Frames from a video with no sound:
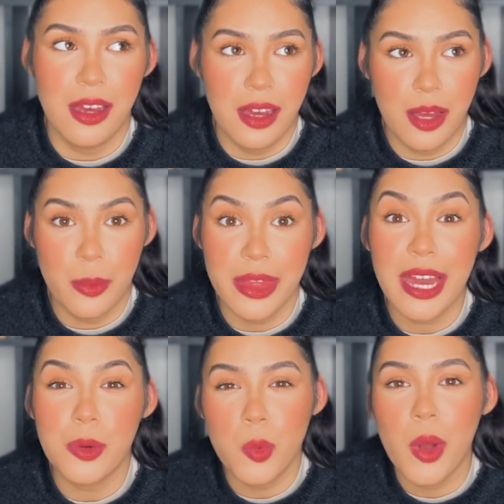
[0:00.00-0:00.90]

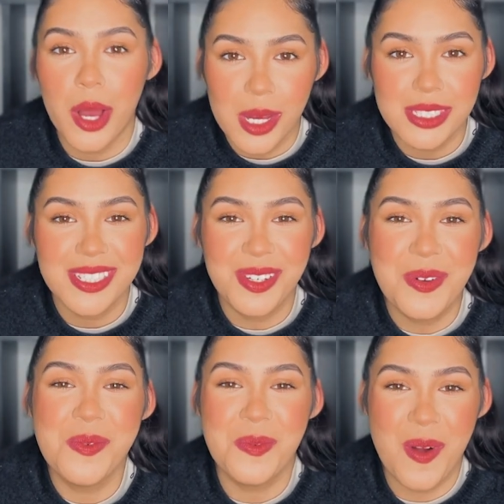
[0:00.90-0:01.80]
That worked
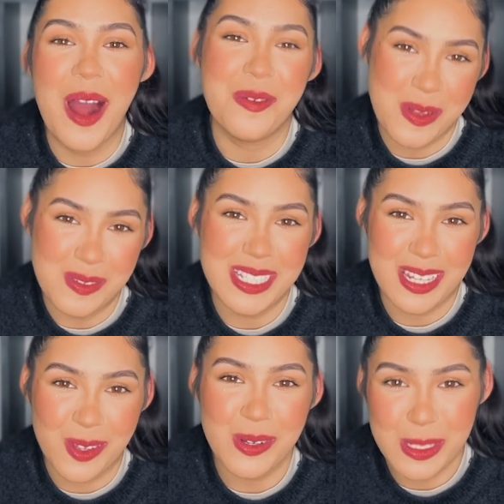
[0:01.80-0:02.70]
while we was
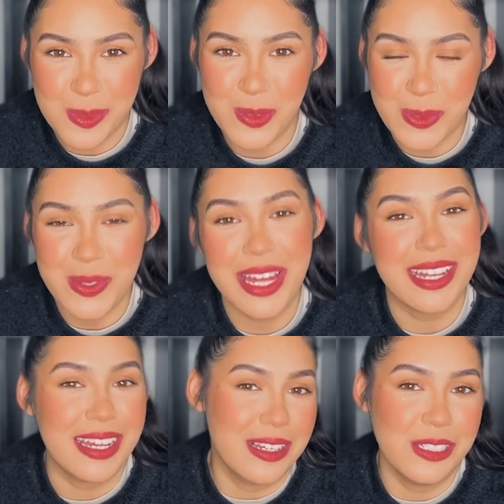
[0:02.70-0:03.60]
at the hospital, that
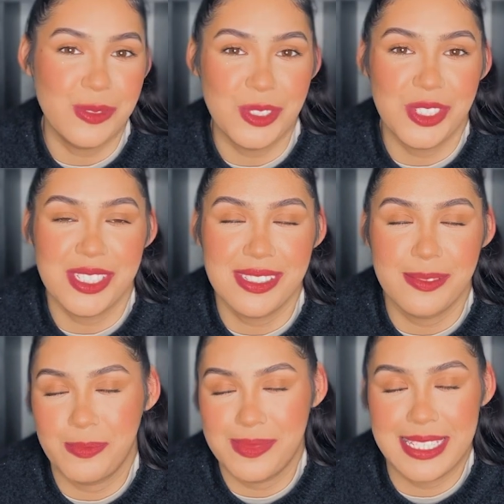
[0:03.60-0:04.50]
Nicholas was just
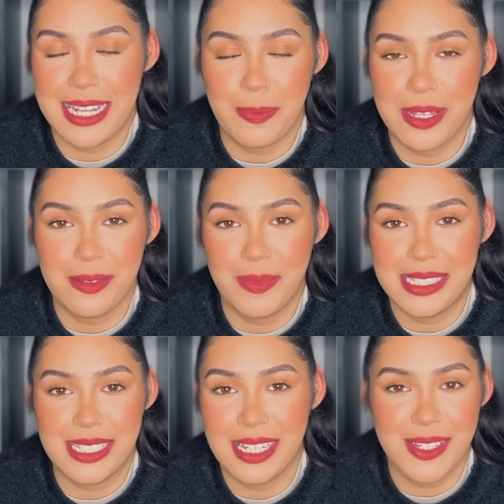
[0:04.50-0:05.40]
sleeping
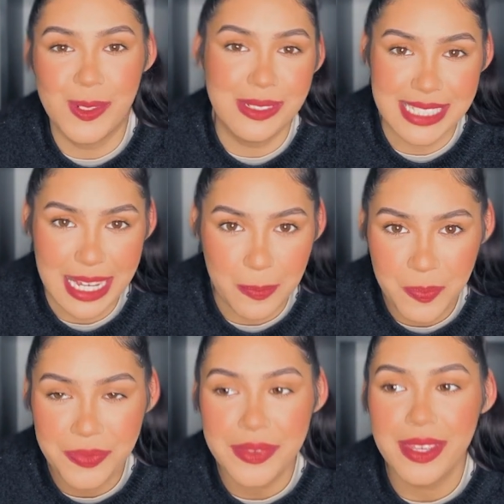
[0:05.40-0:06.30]
basically the whole
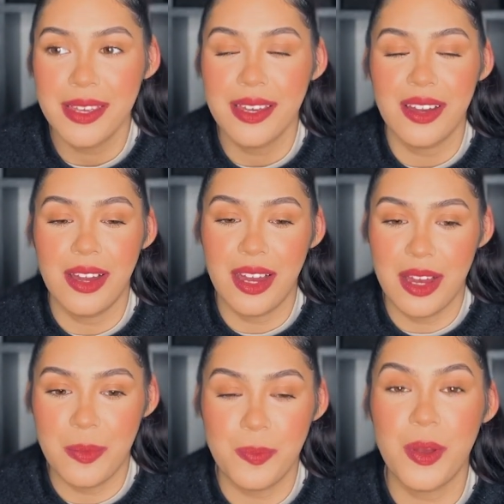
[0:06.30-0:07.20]
time.
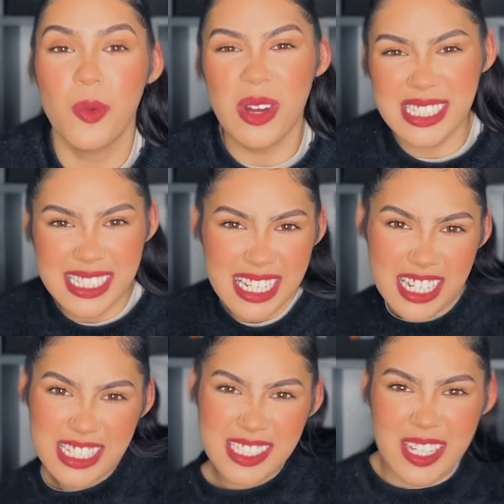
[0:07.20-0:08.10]
But once
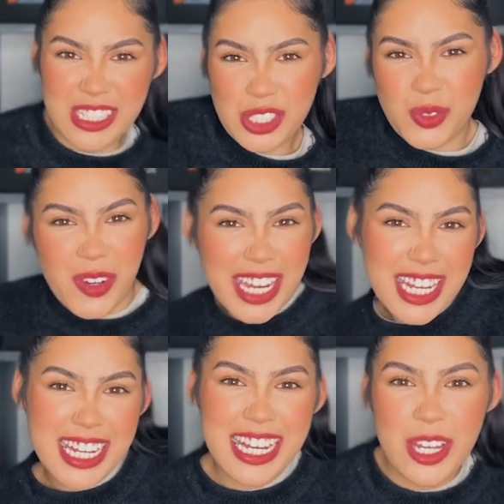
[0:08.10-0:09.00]
Nicholas started just
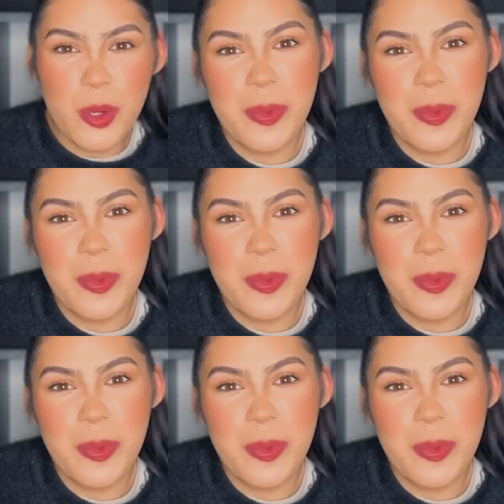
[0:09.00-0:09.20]
wriggling a little